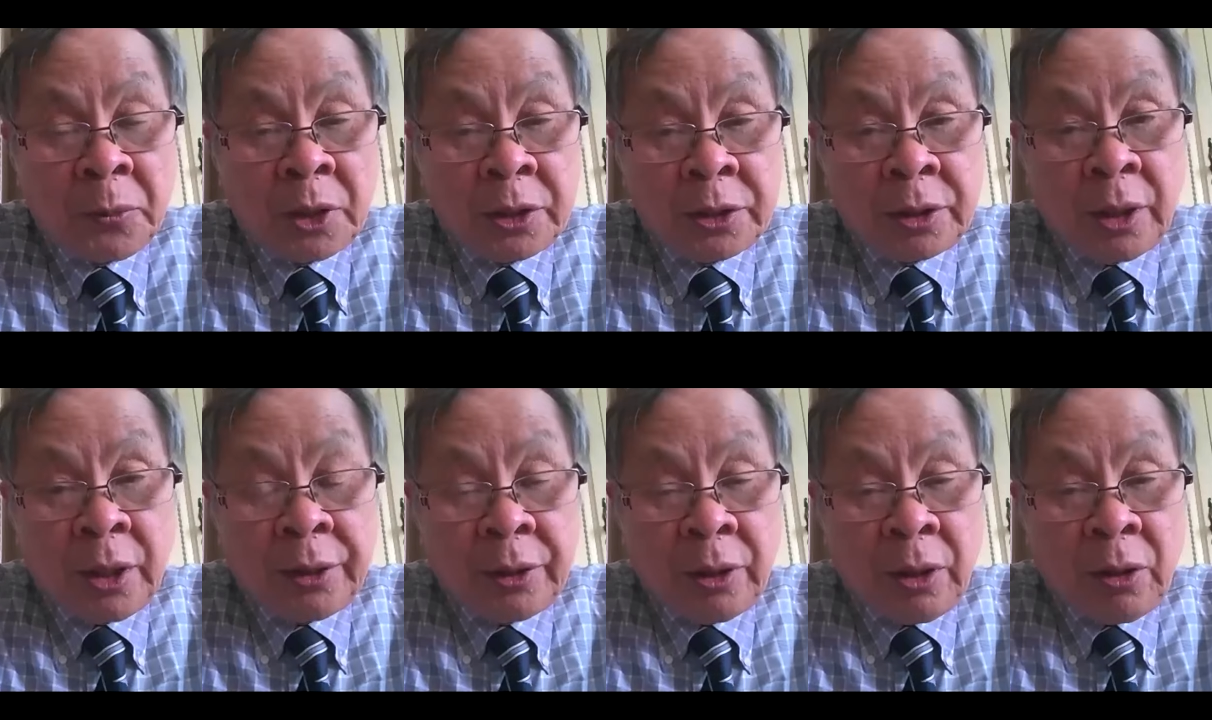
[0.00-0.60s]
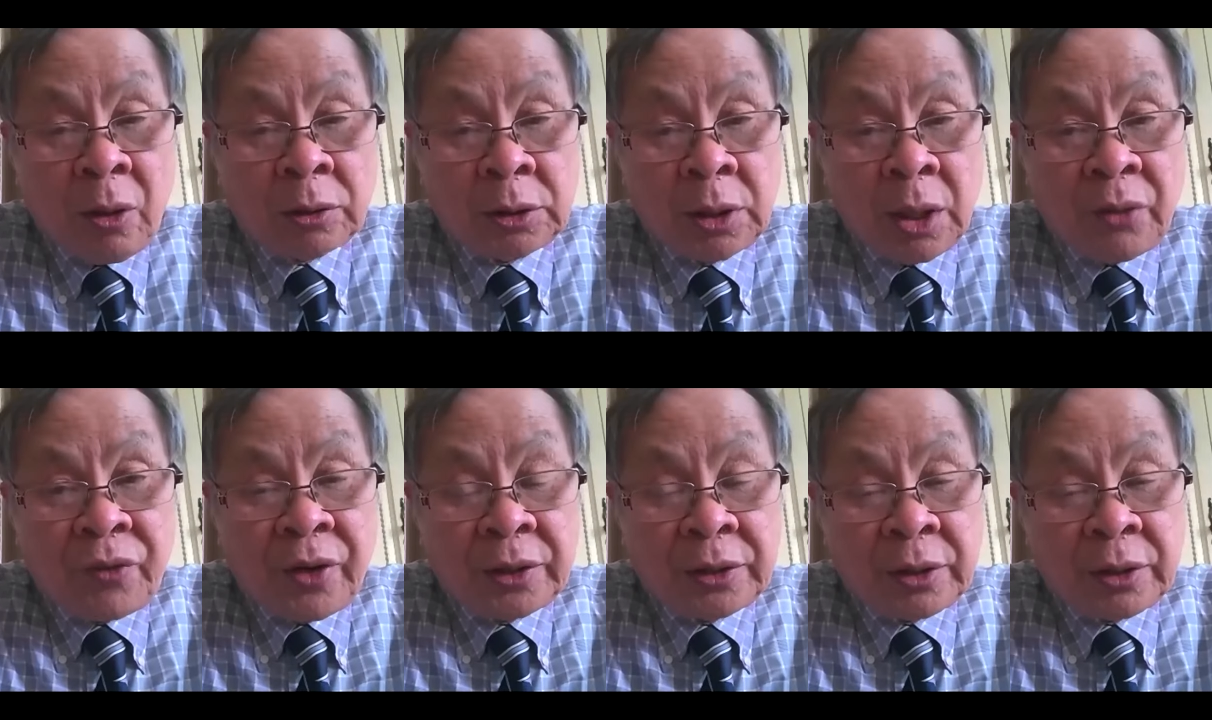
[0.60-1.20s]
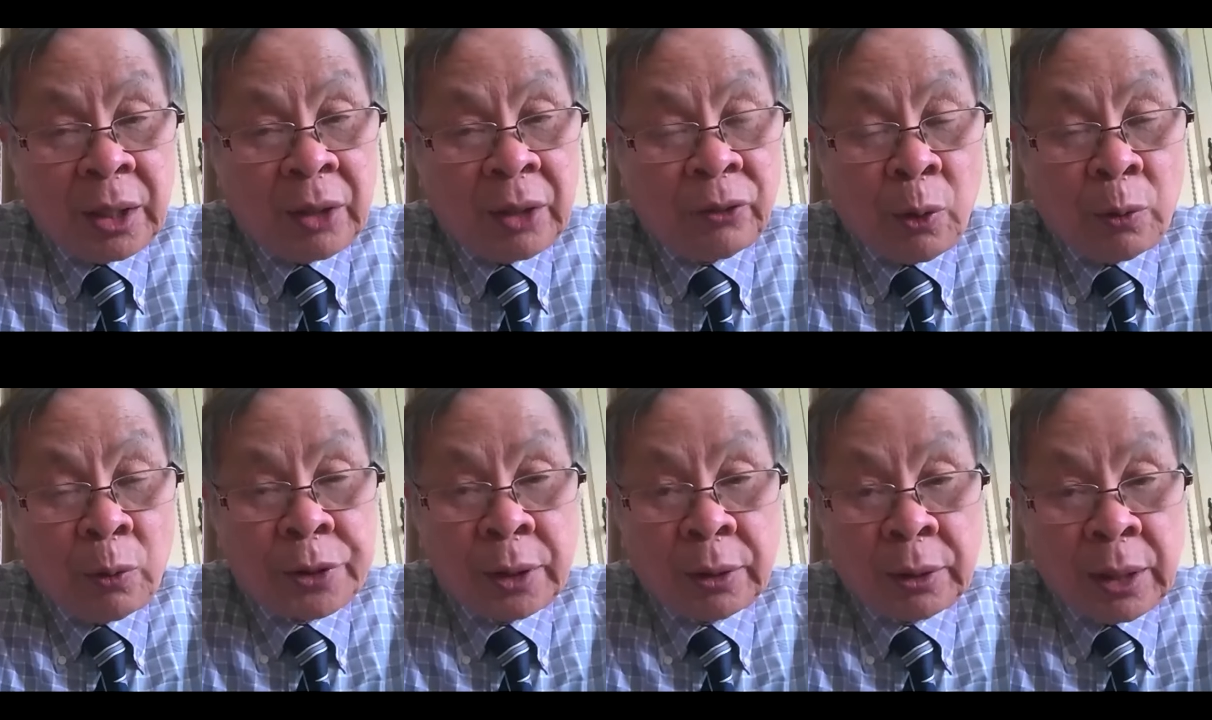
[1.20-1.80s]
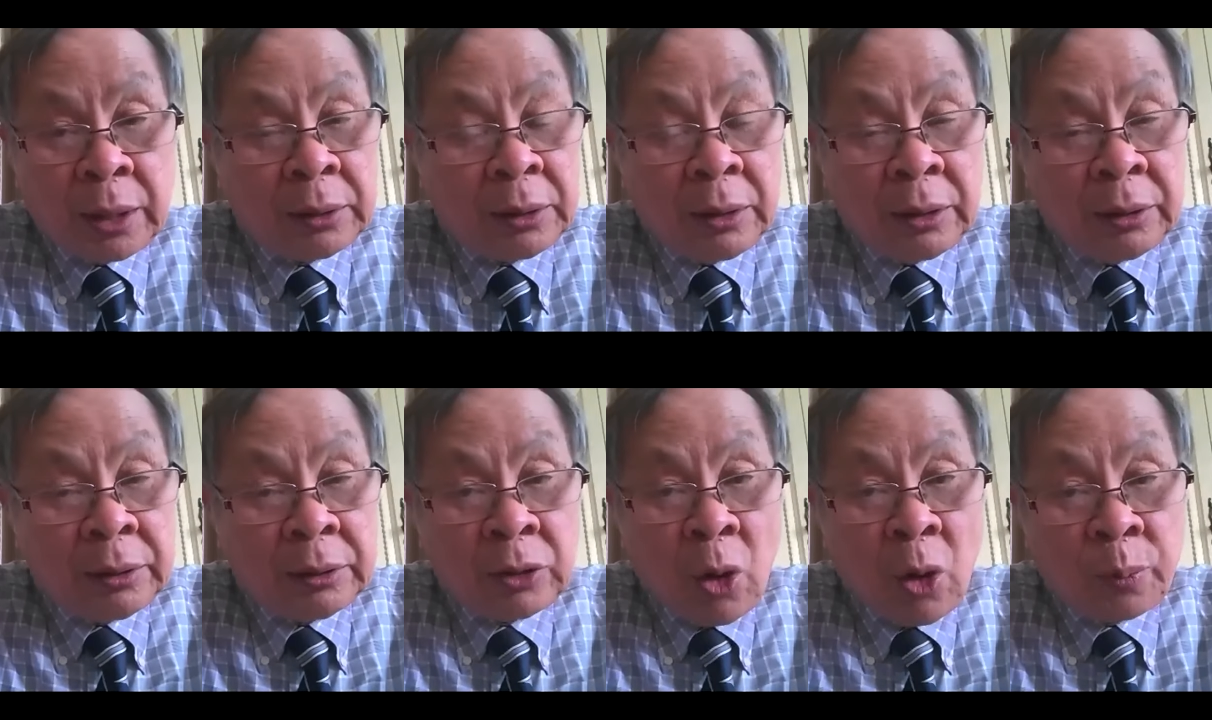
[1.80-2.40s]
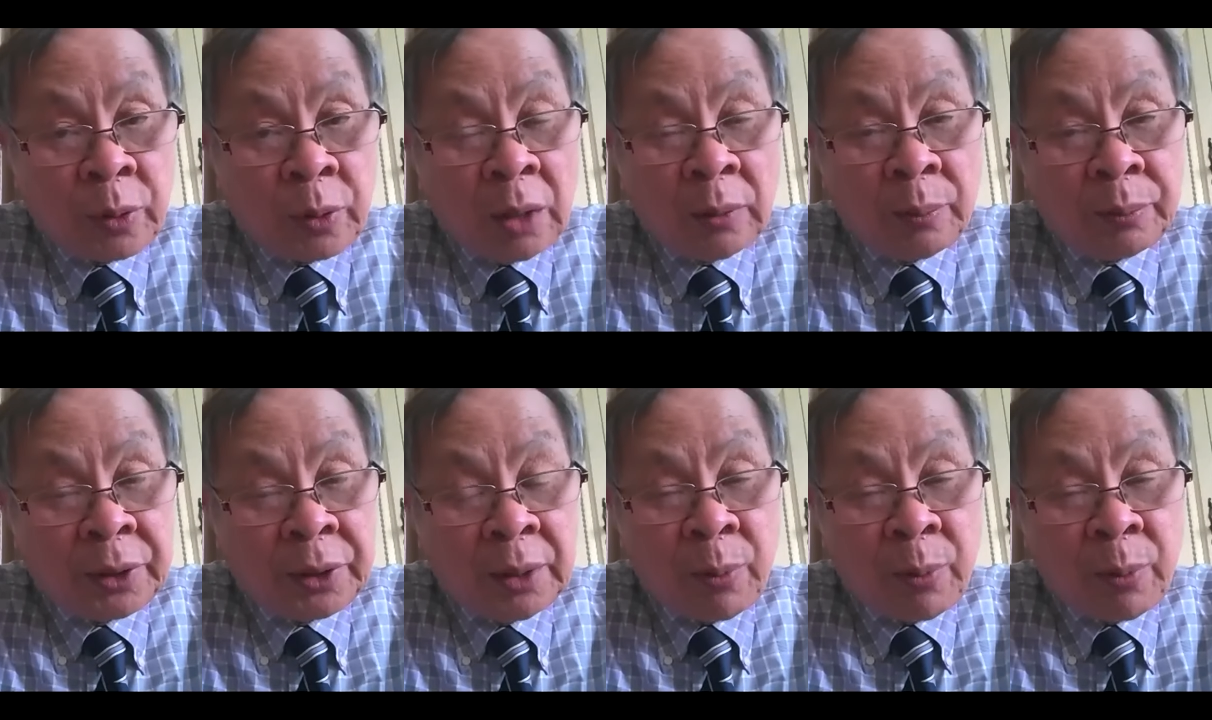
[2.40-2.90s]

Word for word: cylinder or surface revolution, then uh, no problem.